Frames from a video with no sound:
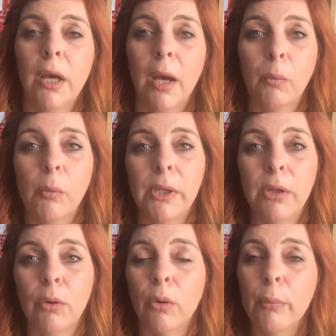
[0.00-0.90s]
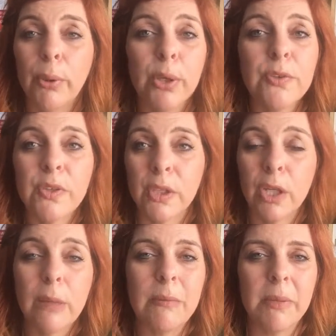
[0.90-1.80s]
a woman or a person, a
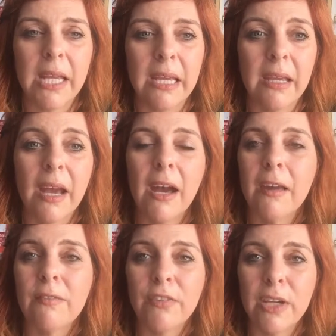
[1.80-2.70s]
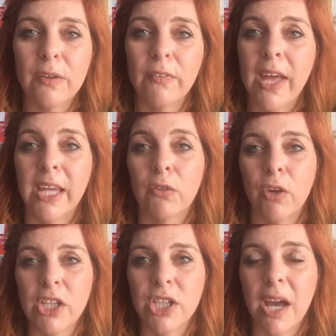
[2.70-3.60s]
human being, can't feel they can
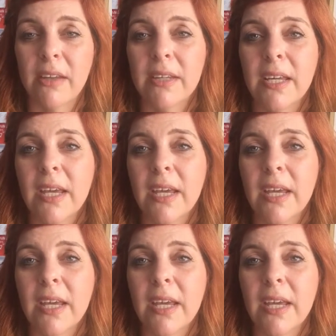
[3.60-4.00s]
reach out